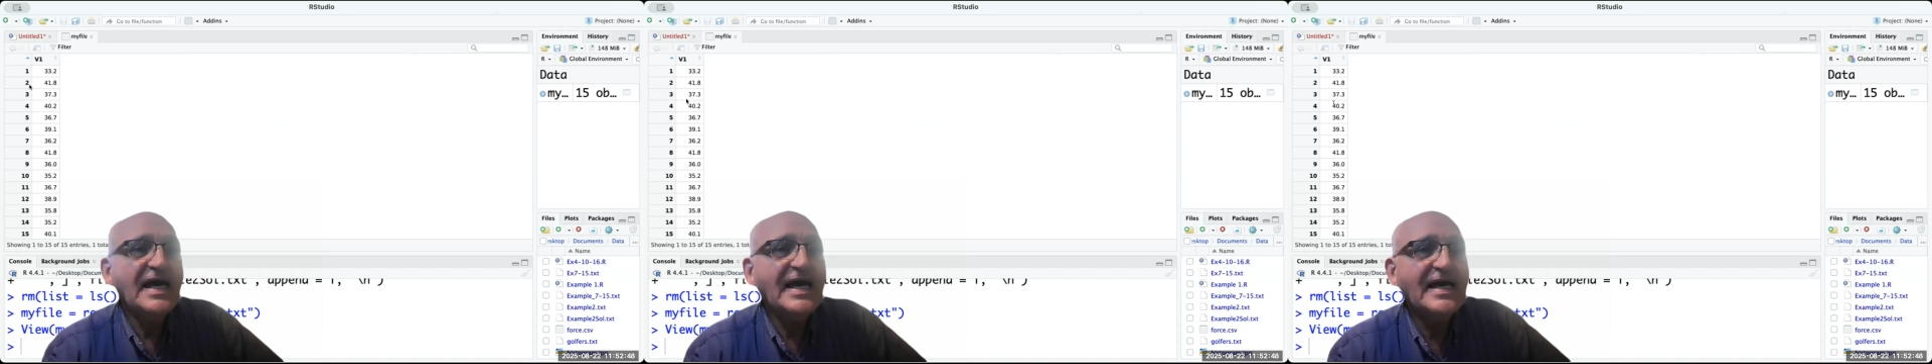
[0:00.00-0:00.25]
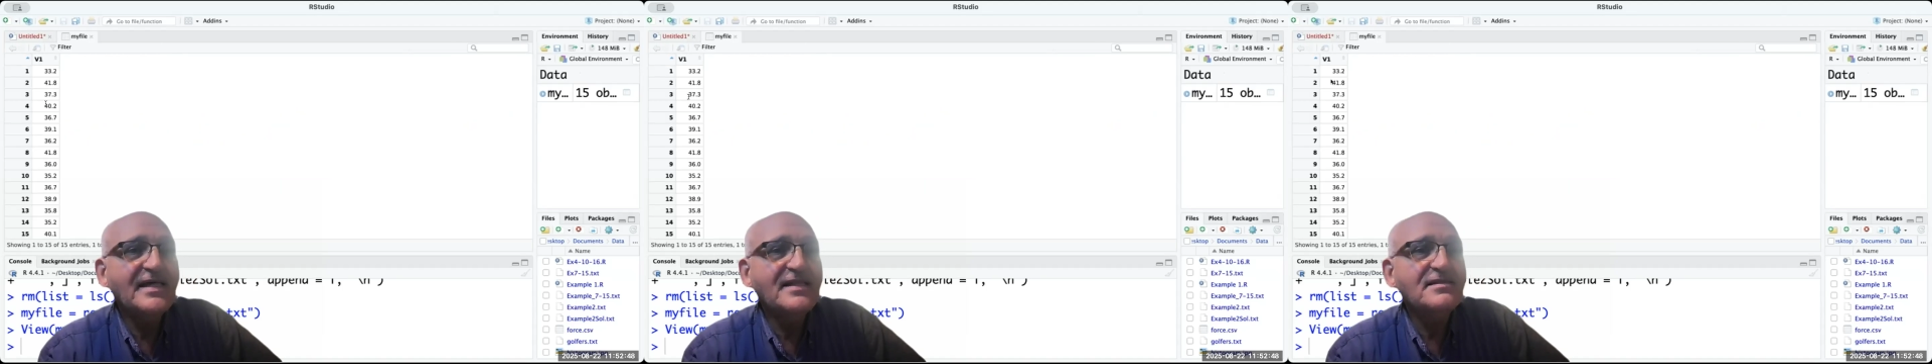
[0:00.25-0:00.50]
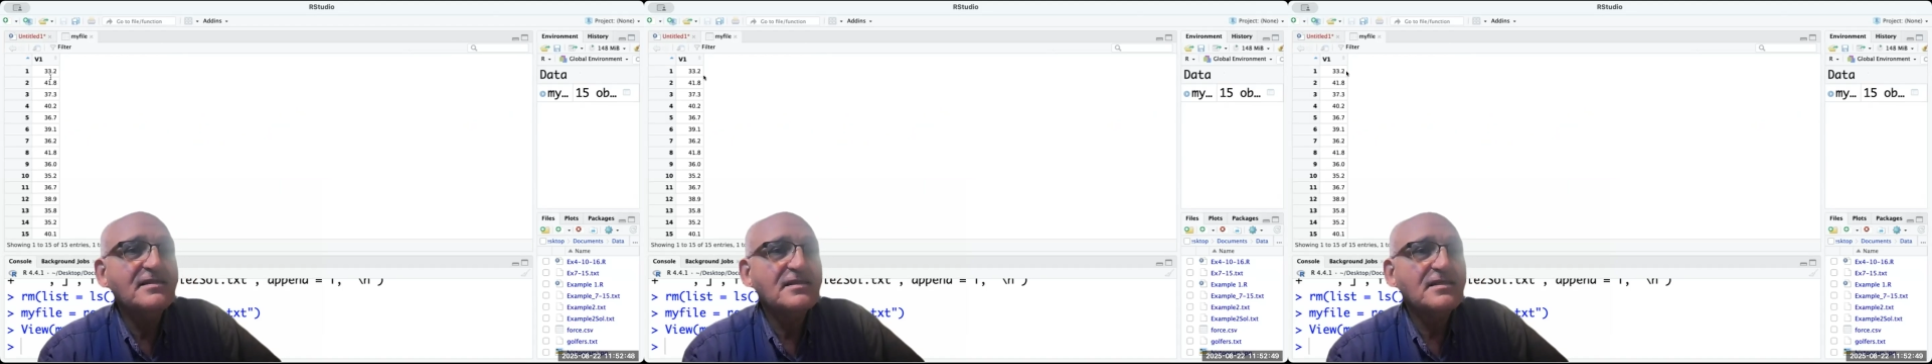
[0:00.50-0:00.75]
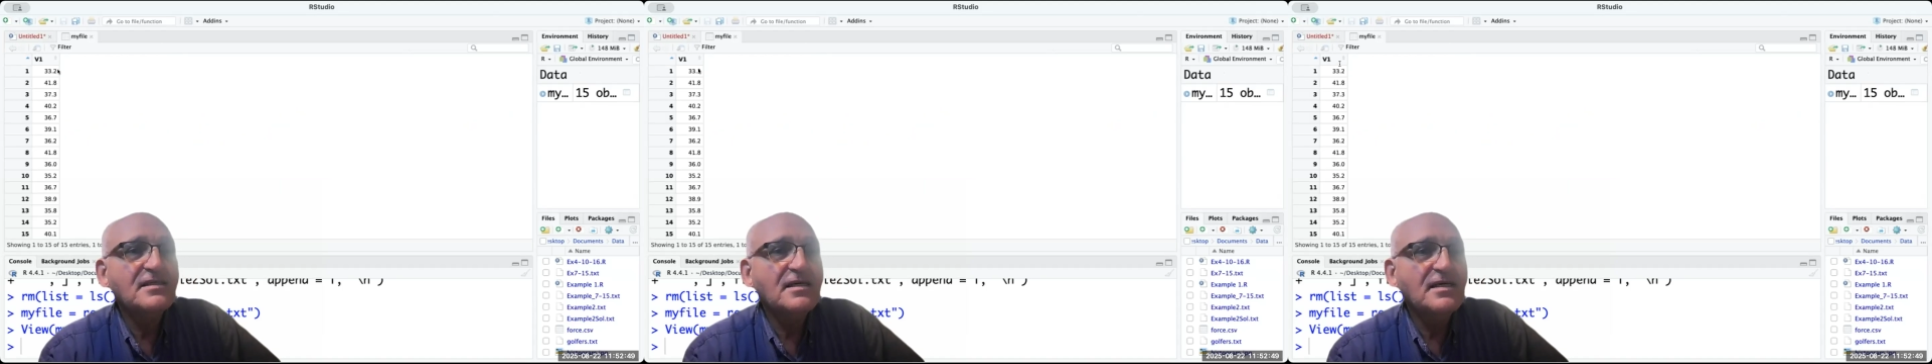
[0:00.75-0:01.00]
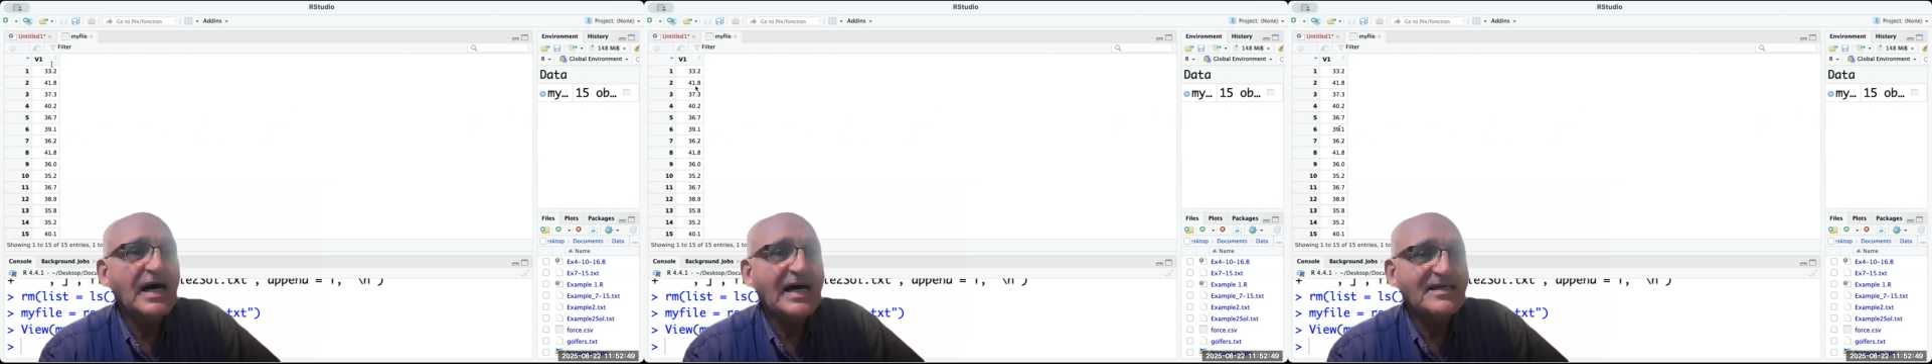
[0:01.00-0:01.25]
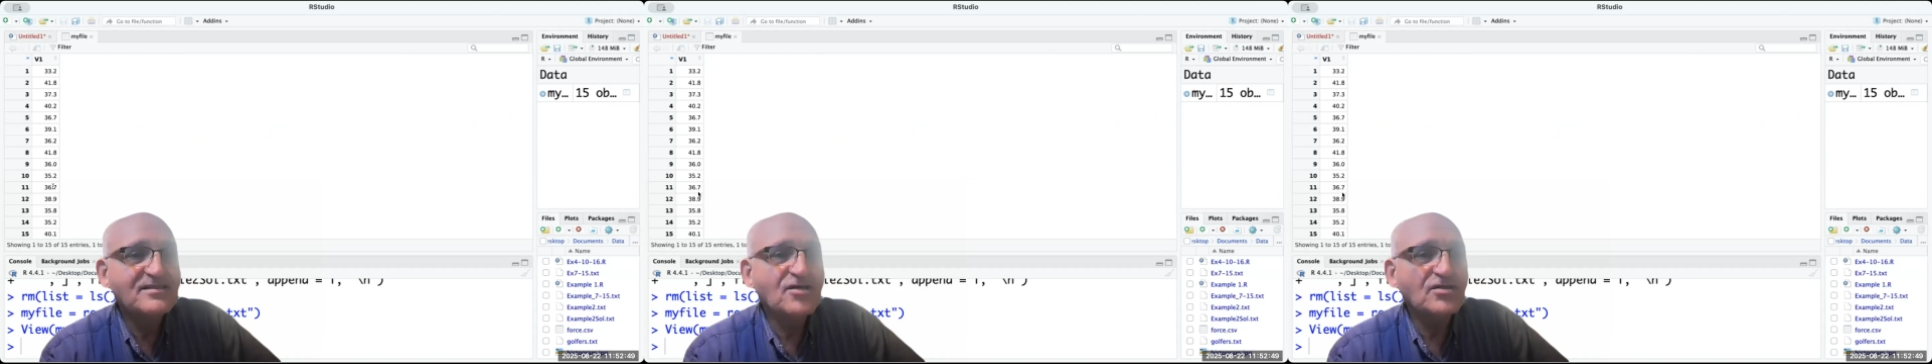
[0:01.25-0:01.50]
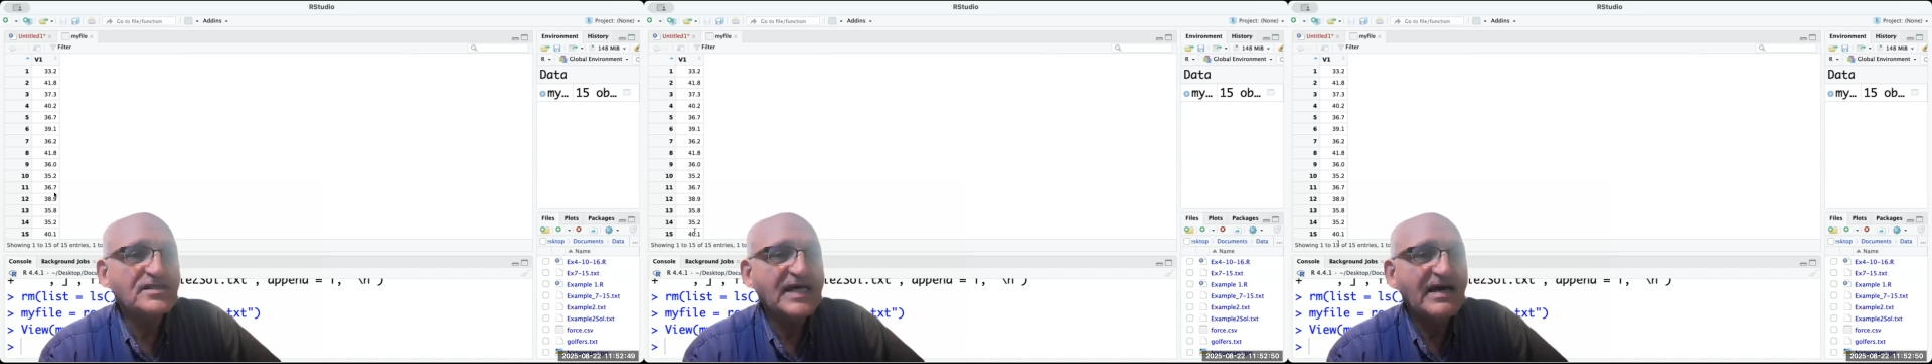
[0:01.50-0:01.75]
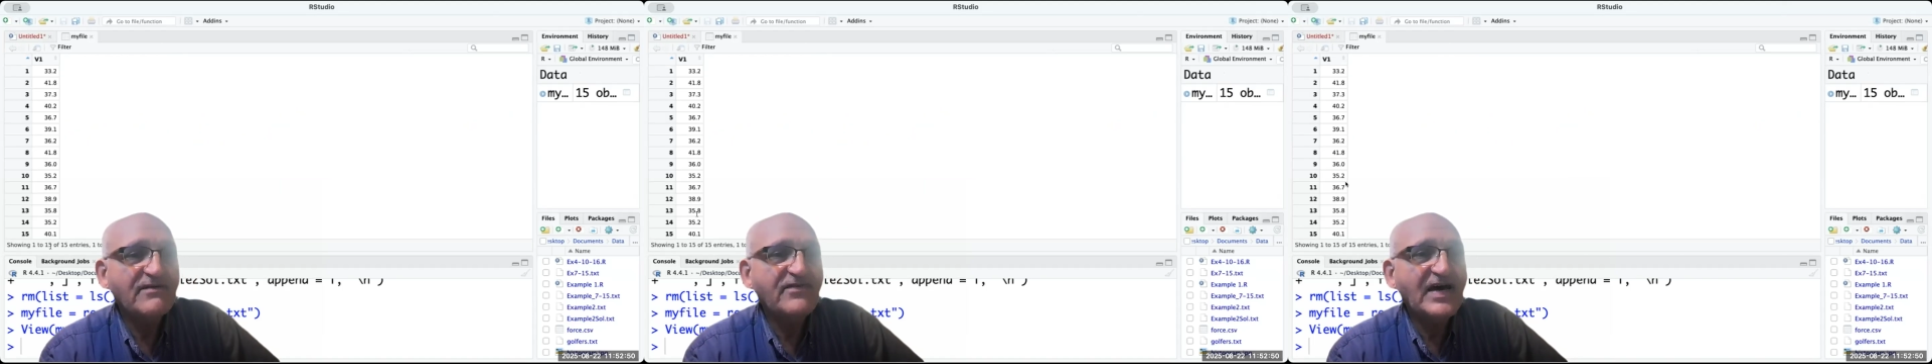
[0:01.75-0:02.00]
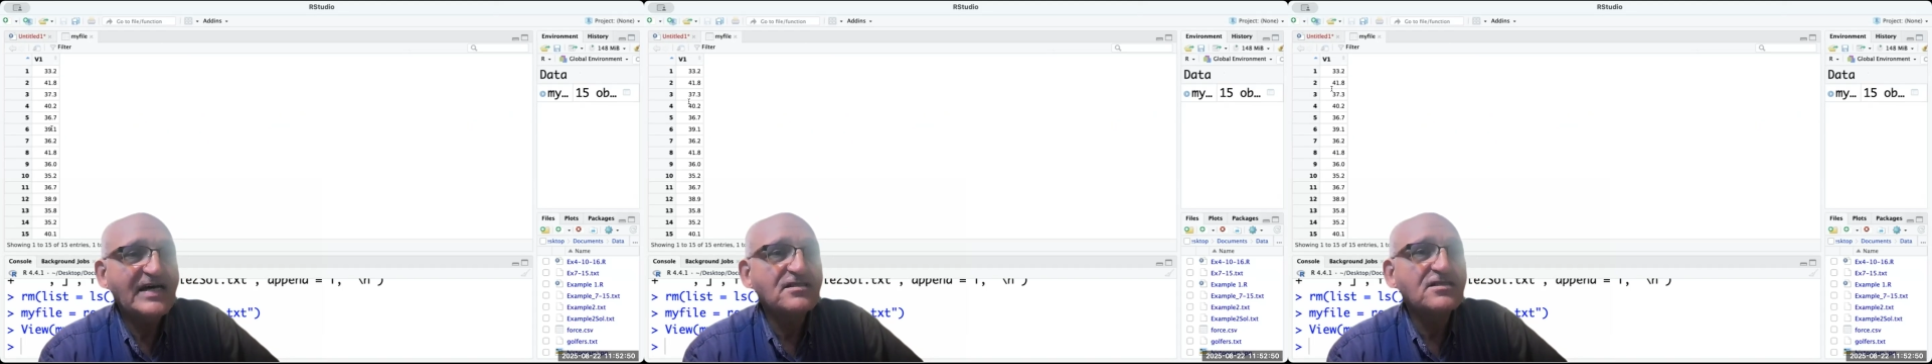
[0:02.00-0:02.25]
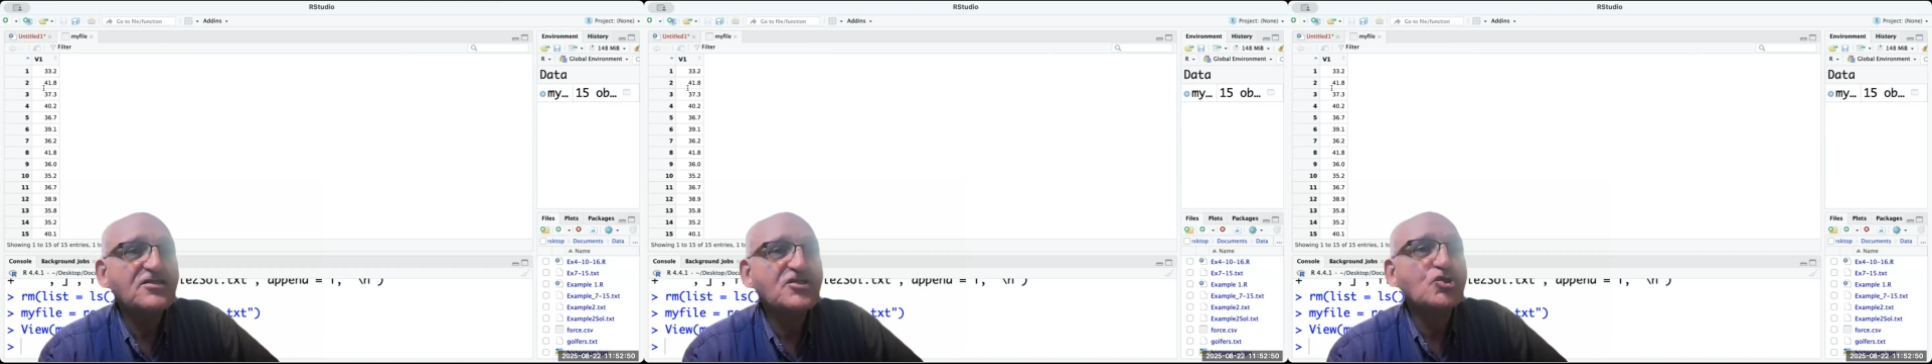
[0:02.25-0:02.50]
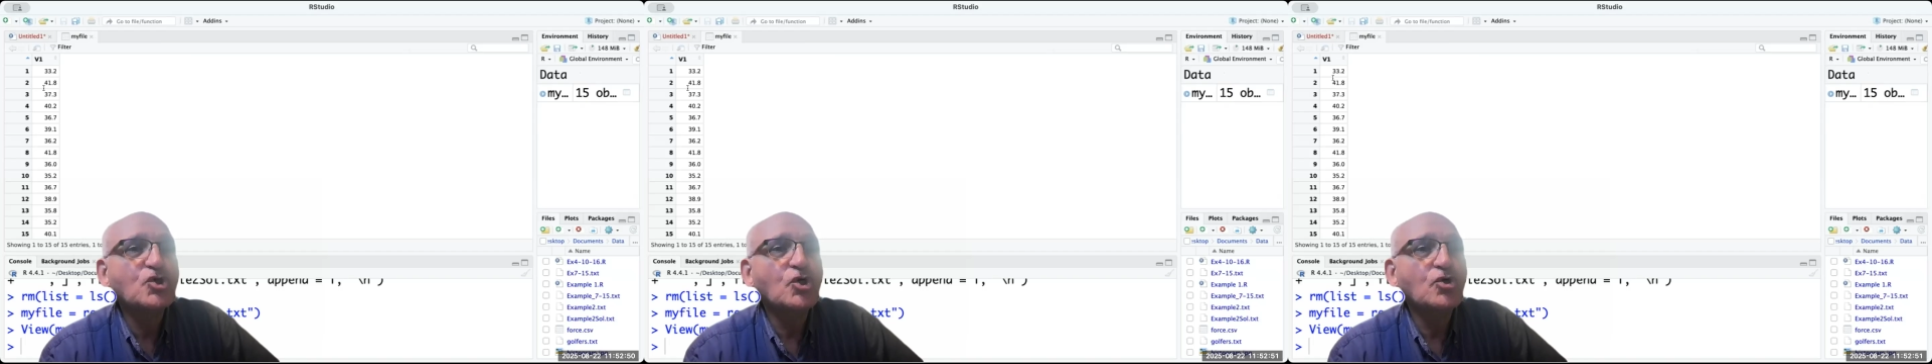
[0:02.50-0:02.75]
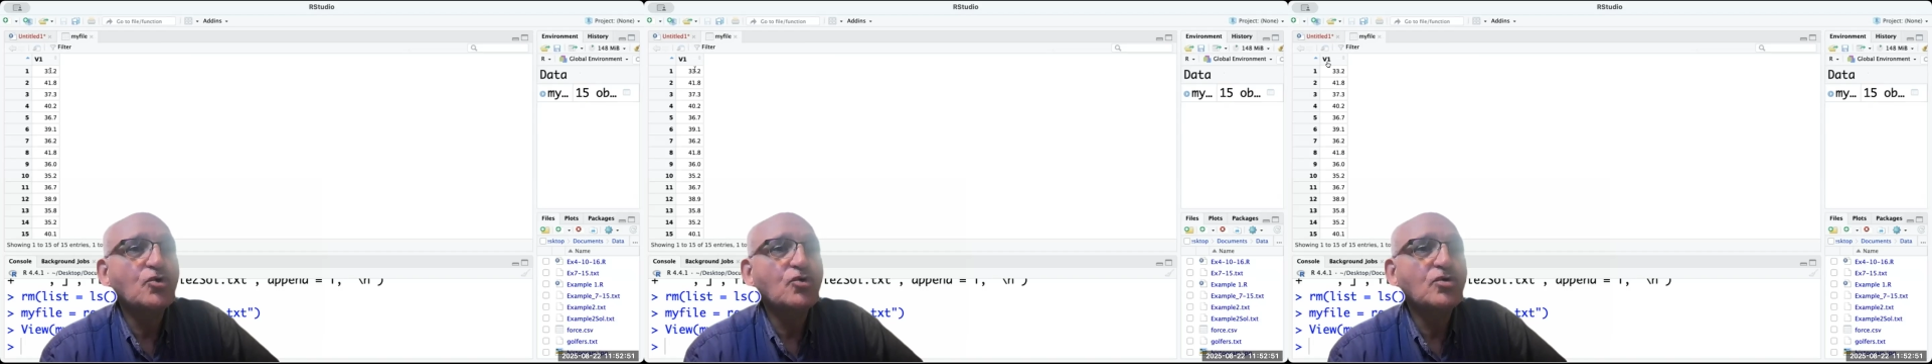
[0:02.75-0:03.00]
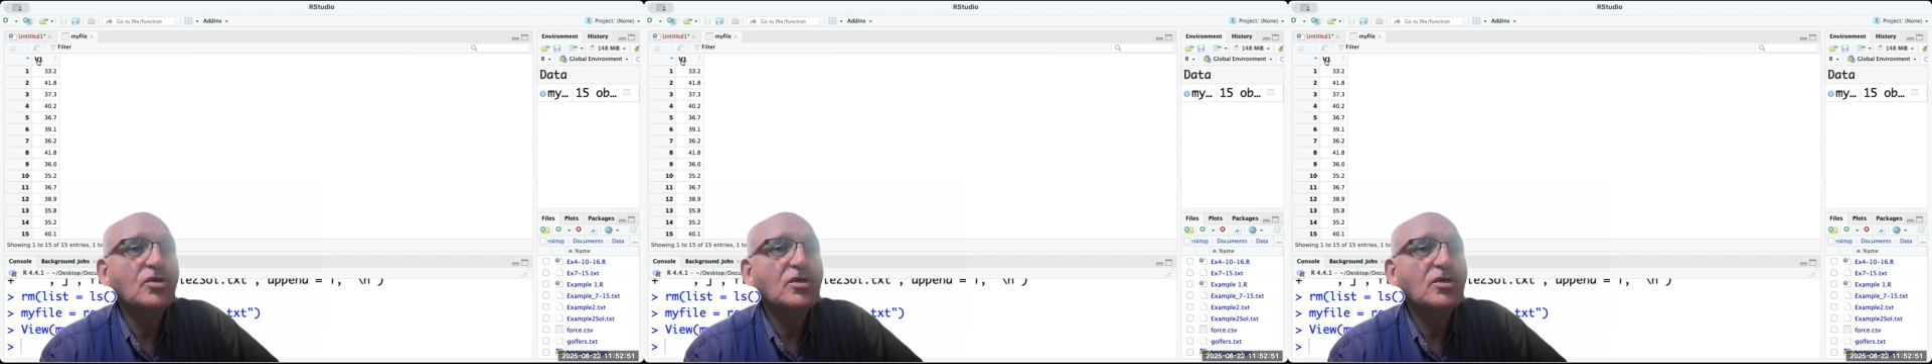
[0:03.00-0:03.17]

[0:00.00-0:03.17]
And I don't have headers, so